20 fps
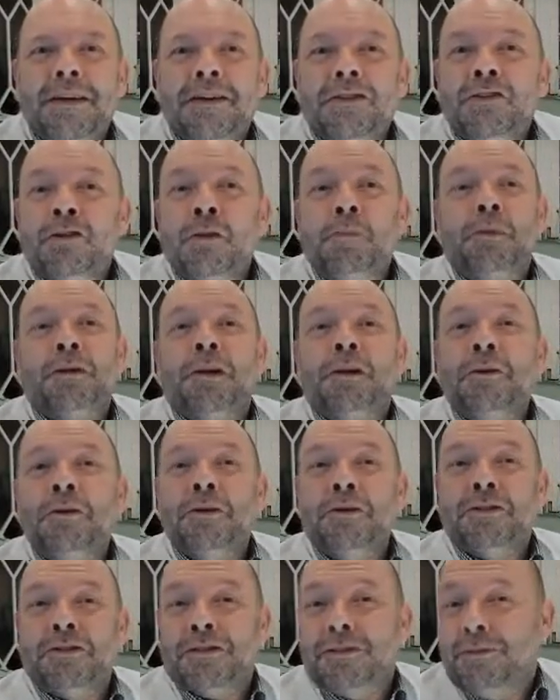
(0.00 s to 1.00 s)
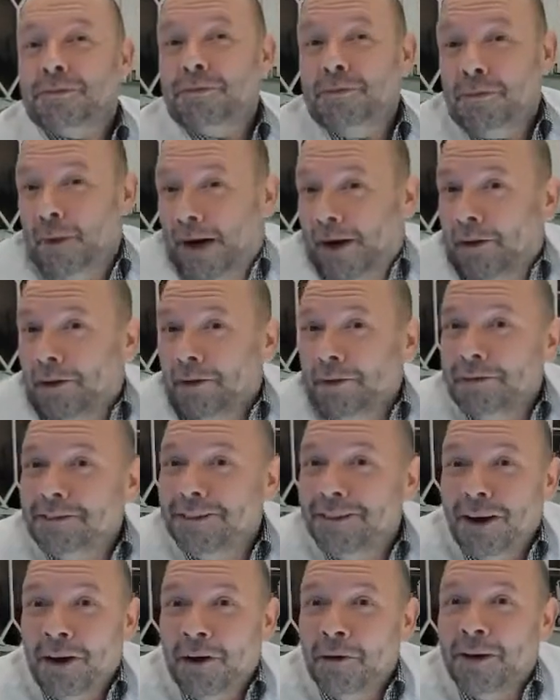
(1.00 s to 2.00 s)
Super deluxe, well,
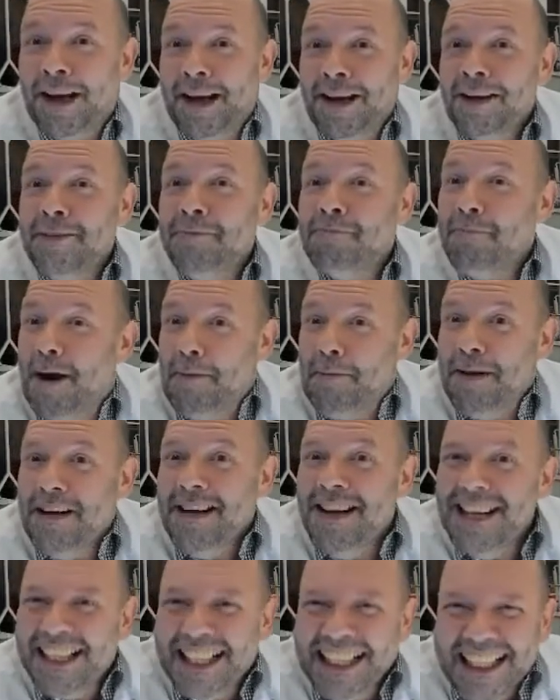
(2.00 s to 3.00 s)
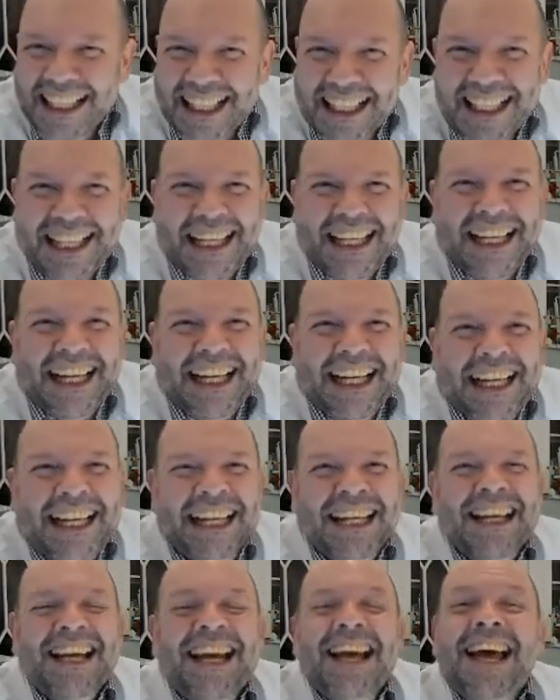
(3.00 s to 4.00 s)
okay, maybe.
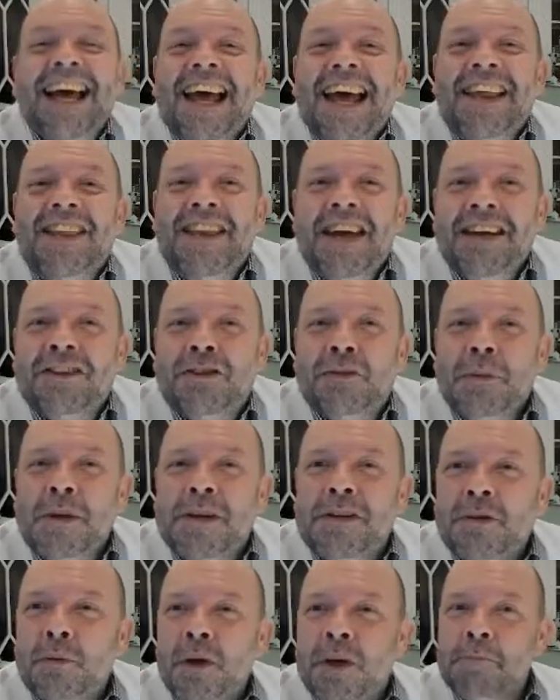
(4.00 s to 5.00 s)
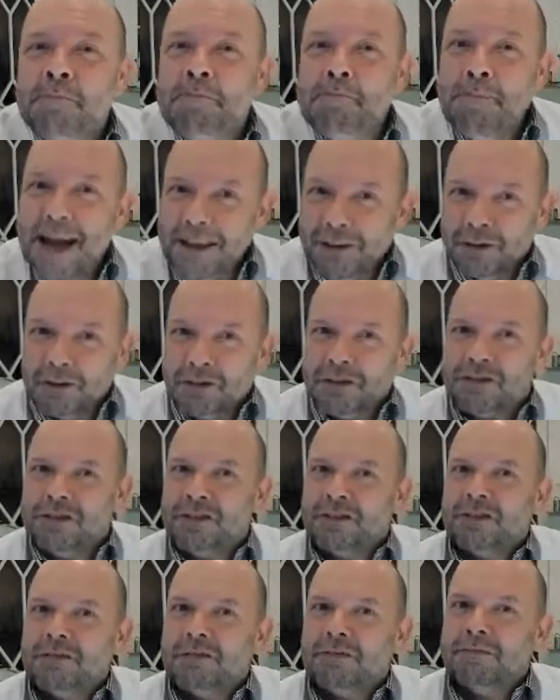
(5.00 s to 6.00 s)
And then 21
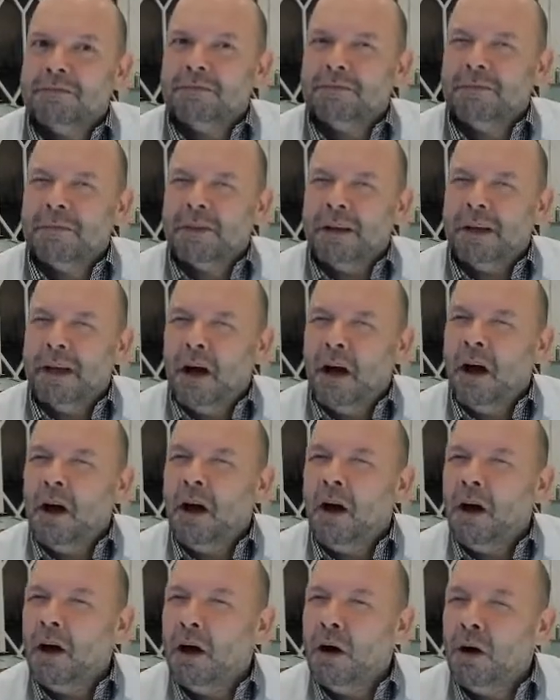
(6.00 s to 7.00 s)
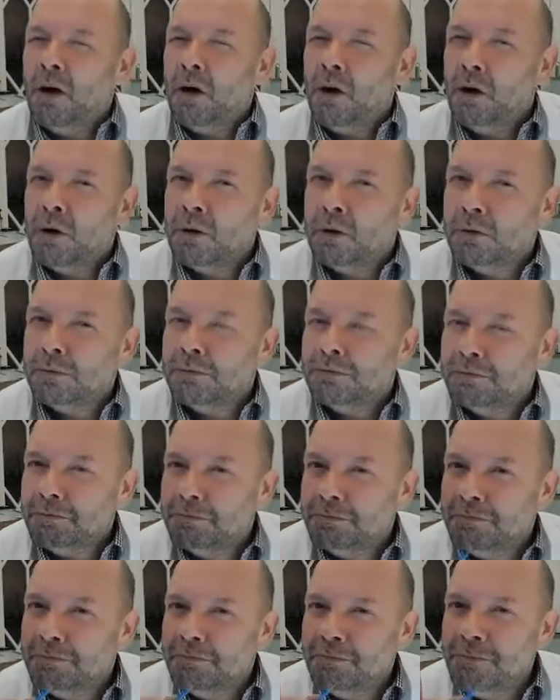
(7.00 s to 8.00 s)
medals. Oh,
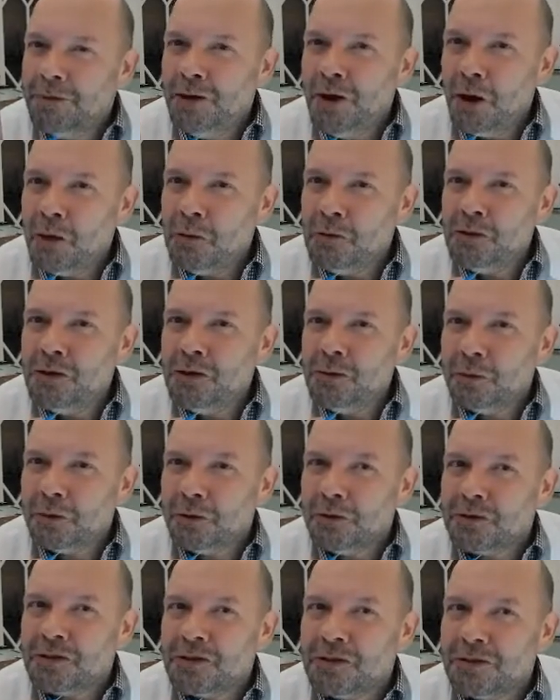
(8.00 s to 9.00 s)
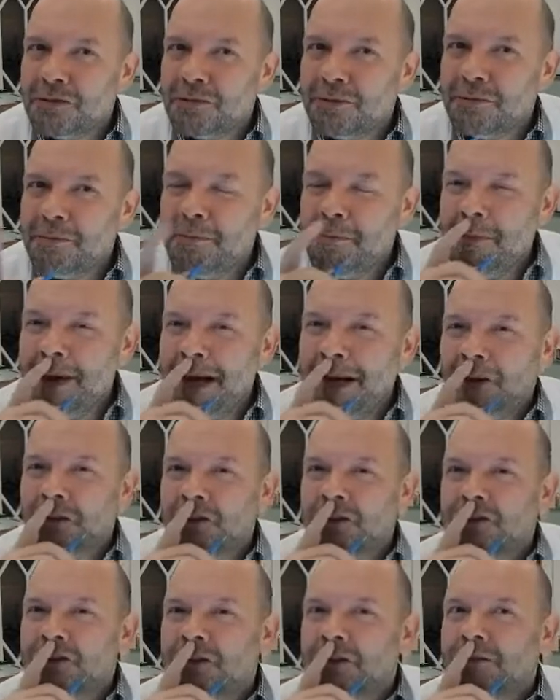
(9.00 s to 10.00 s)
no jewels,
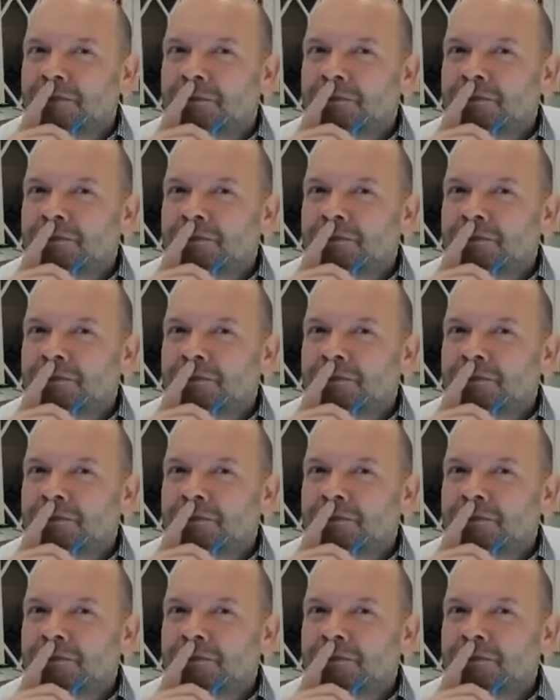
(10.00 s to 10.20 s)
medals.